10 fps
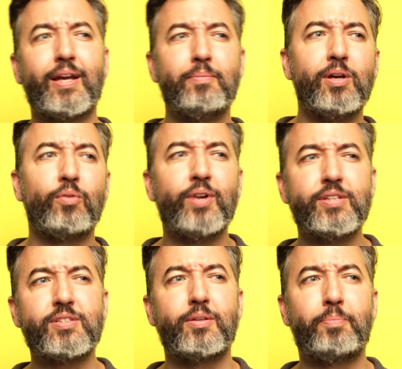it can be a
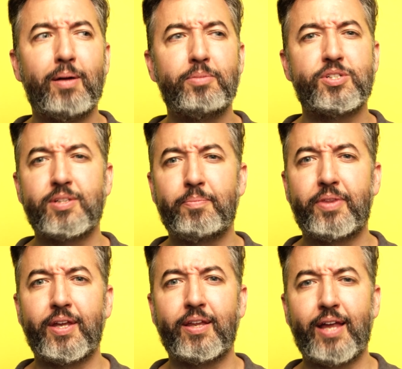risk to publish
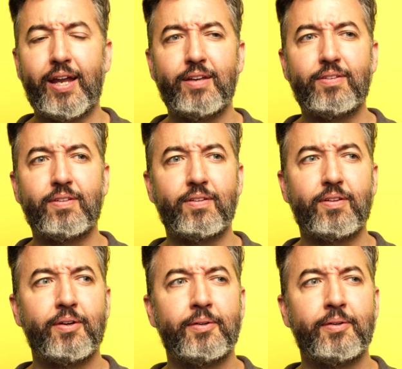something that isn't